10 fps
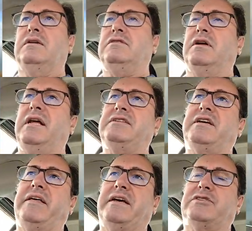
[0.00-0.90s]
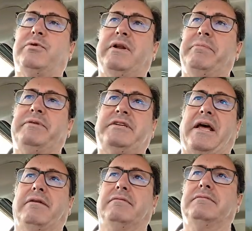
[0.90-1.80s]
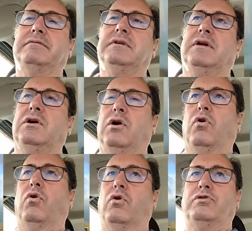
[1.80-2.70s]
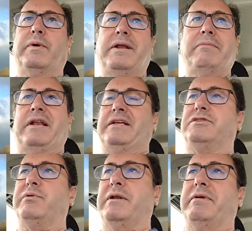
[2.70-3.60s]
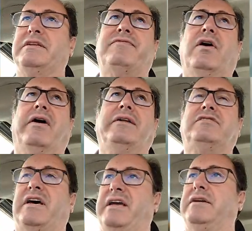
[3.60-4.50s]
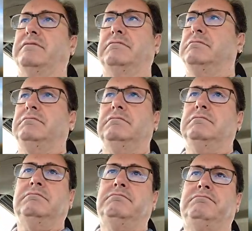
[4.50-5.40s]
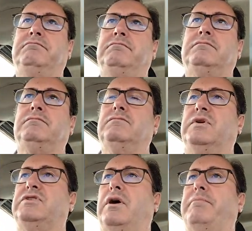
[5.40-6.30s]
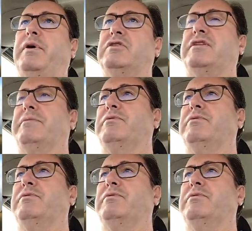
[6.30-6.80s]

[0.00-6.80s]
So let's say that's twenty percent, or twenty minutes, twenty minutes flying, say, which I personally